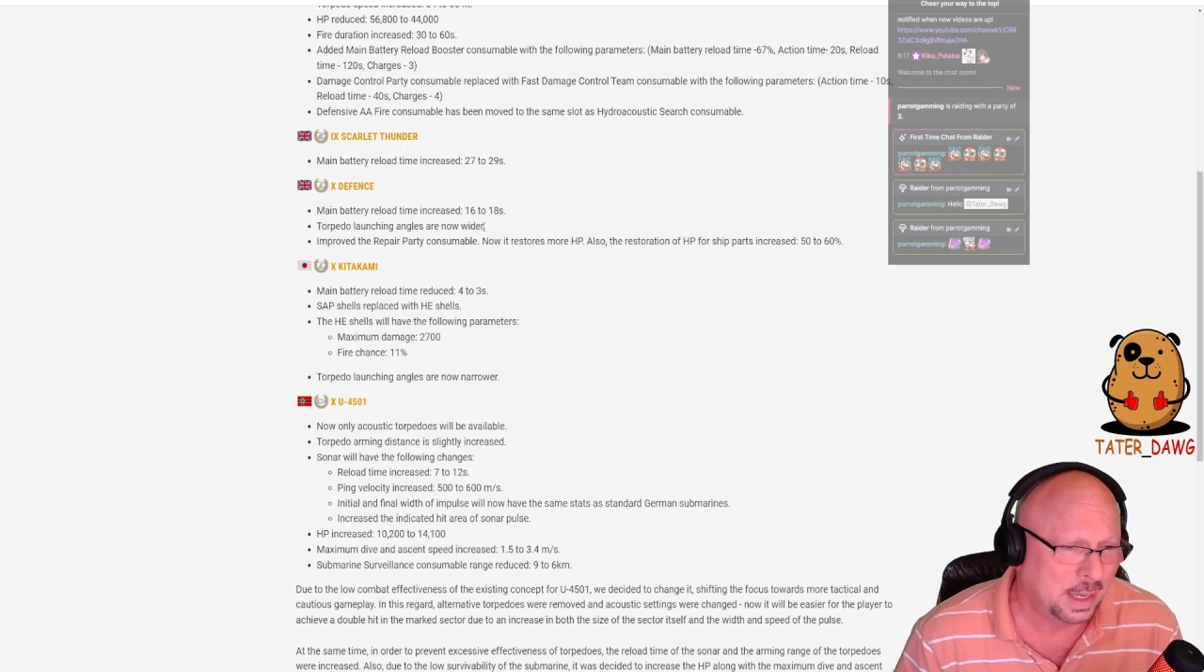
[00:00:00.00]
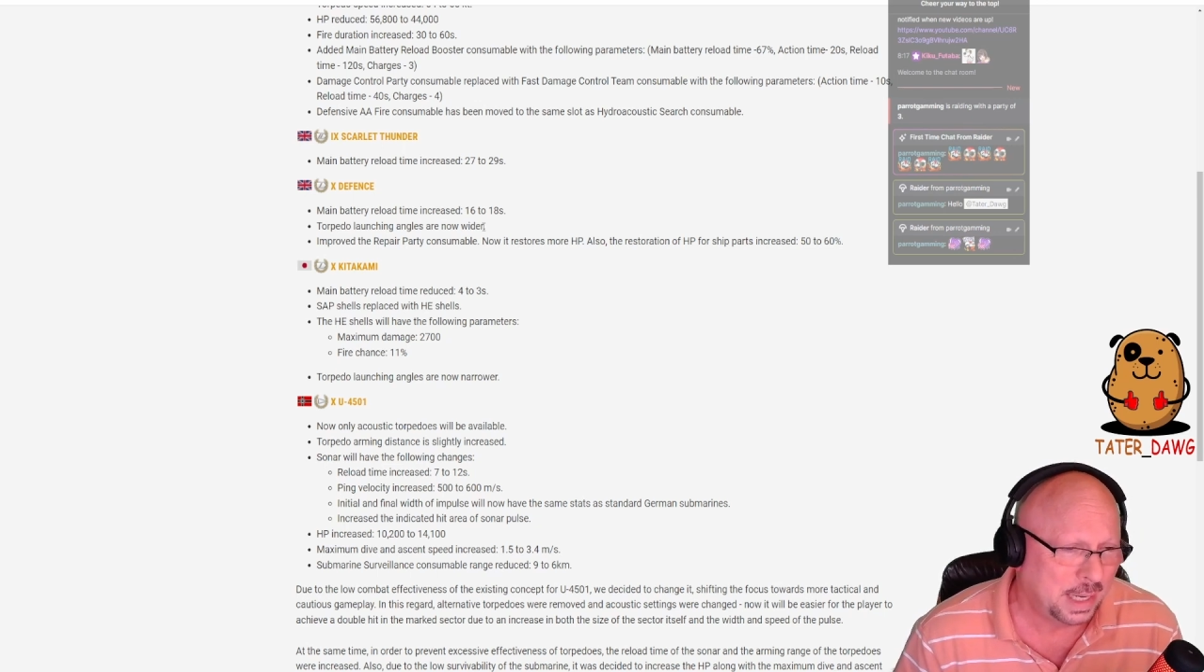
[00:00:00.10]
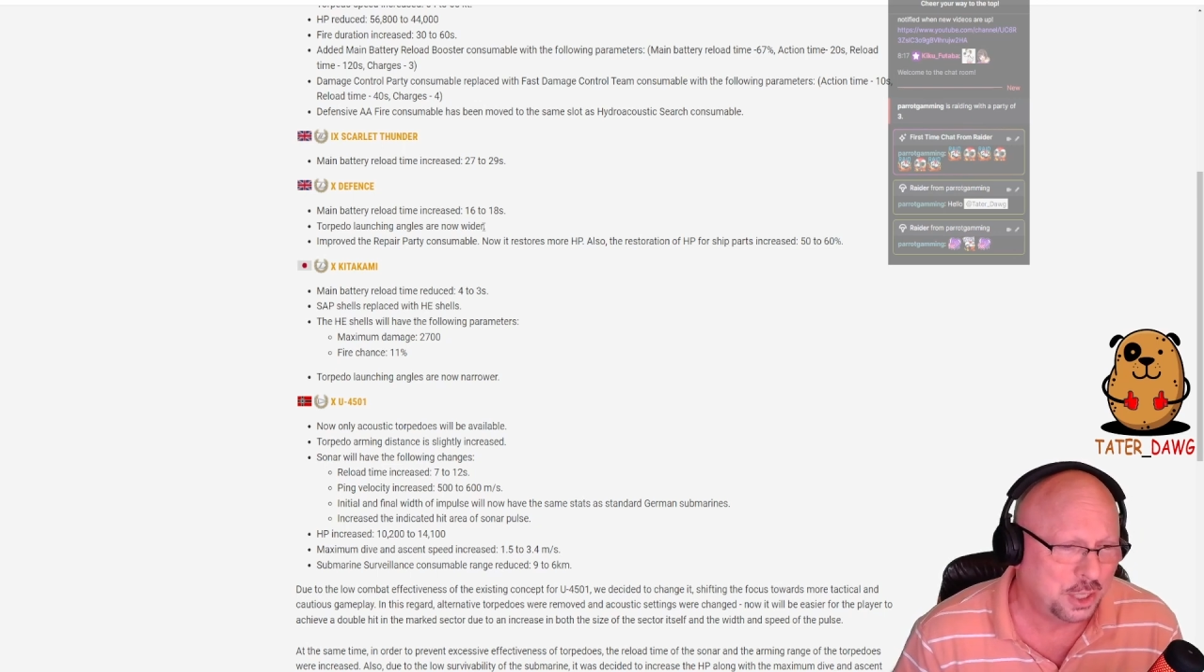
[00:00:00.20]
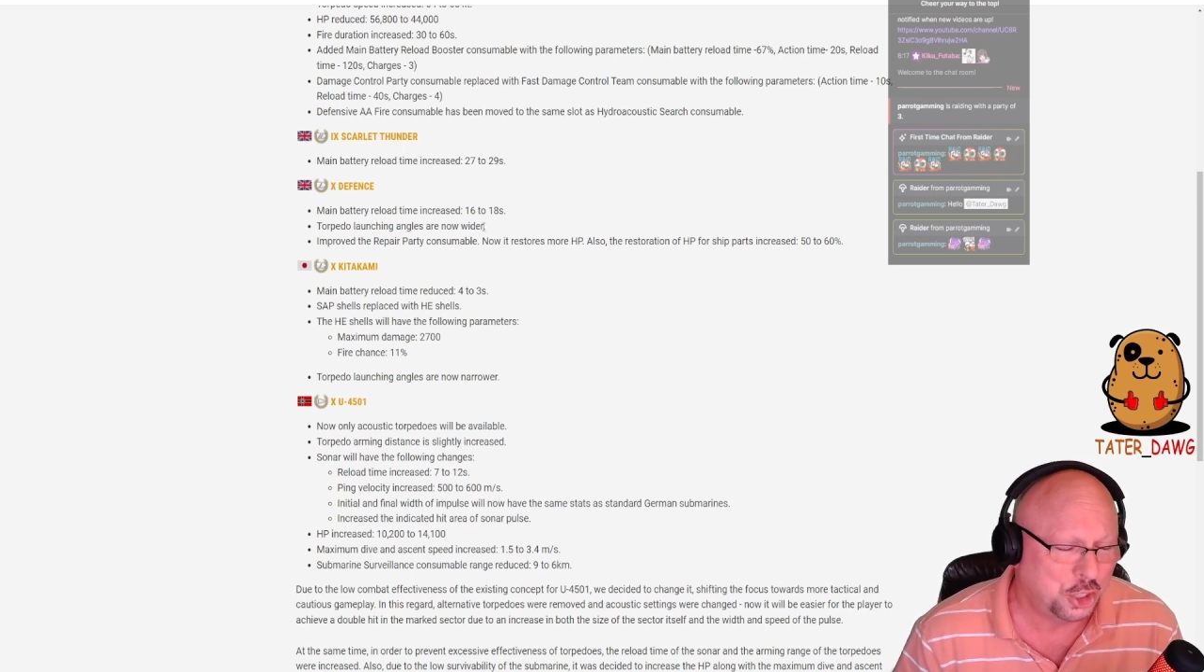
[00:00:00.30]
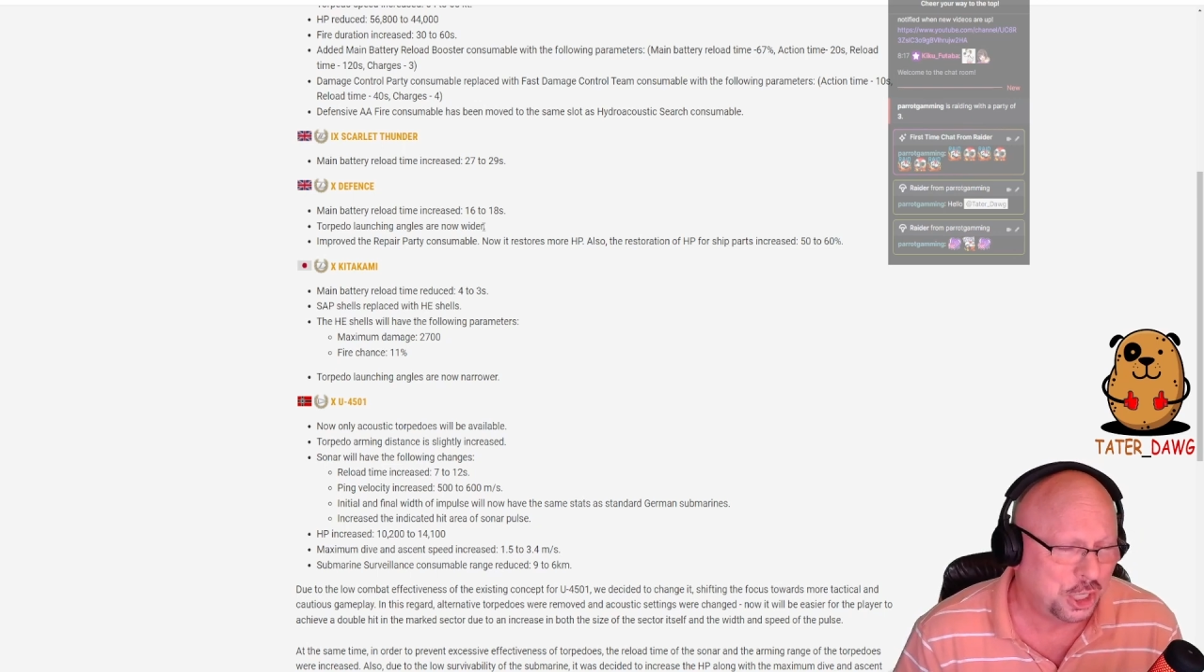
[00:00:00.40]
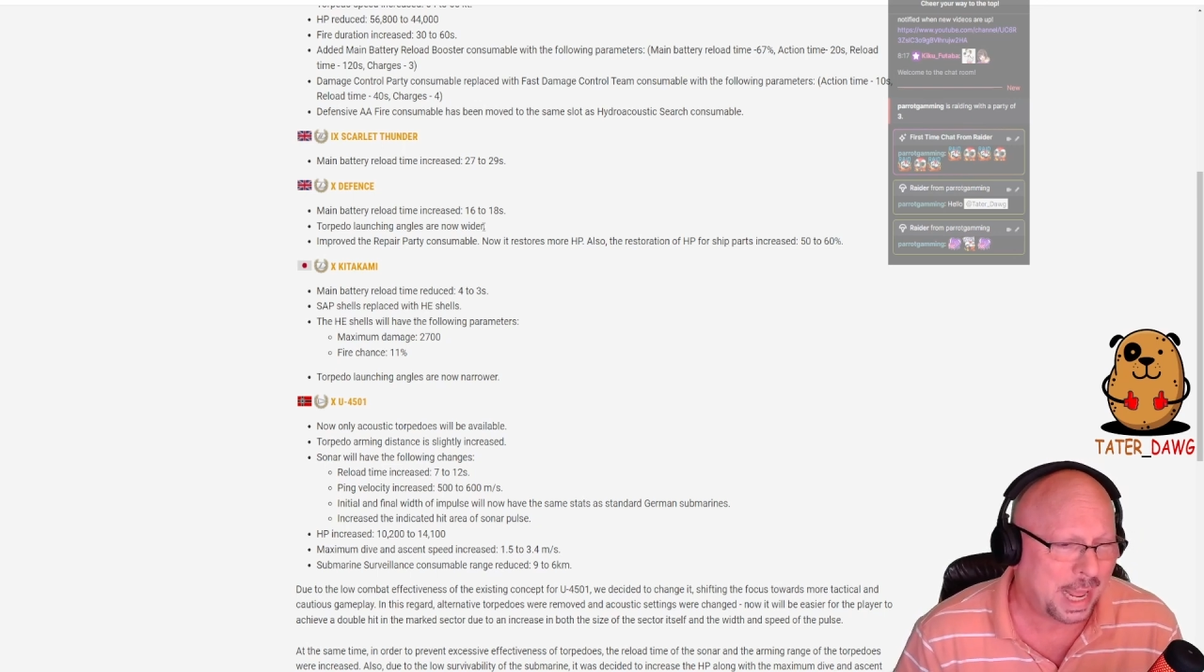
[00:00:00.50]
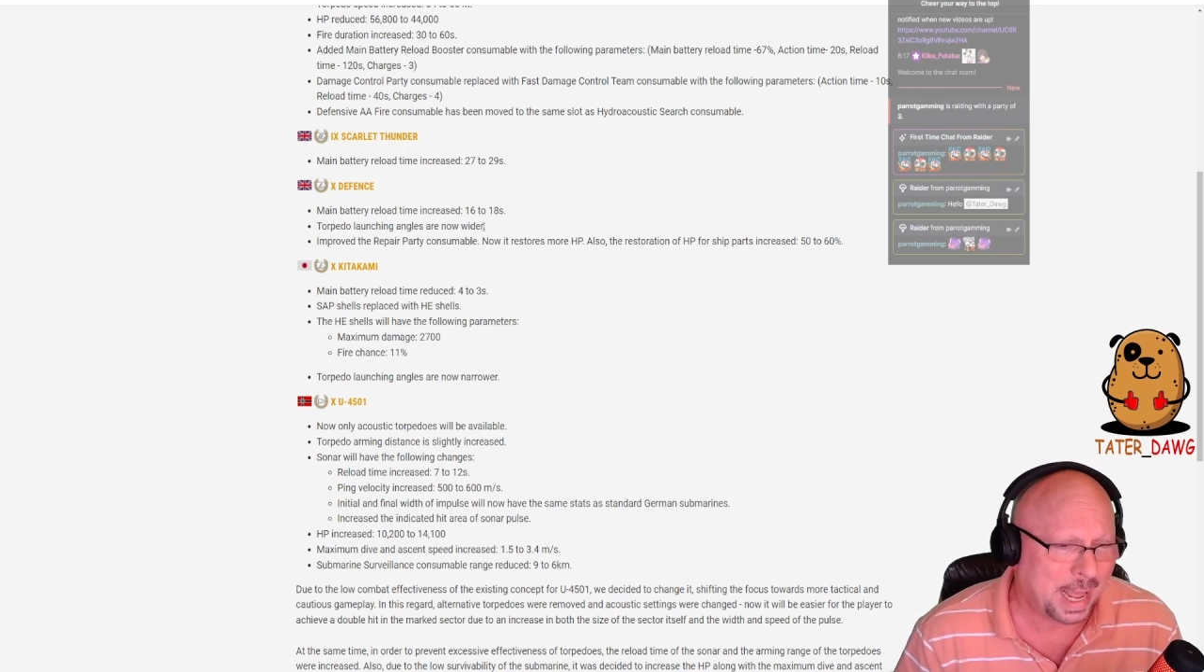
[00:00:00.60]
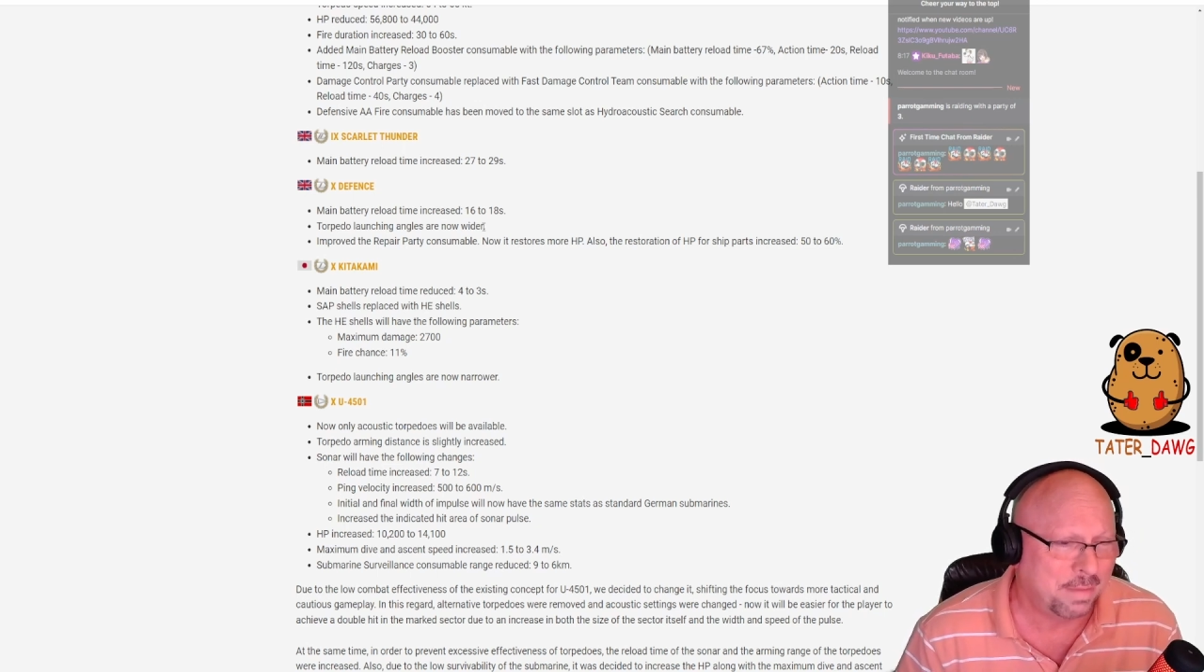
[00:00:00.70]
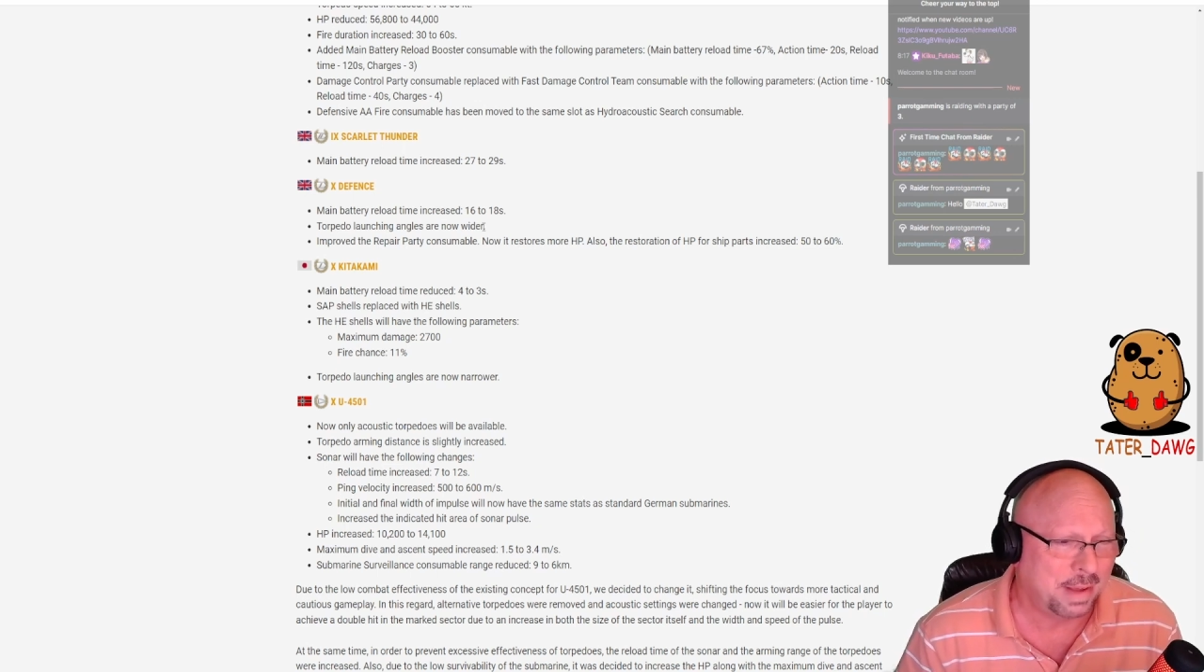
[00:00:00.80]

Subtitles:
It should have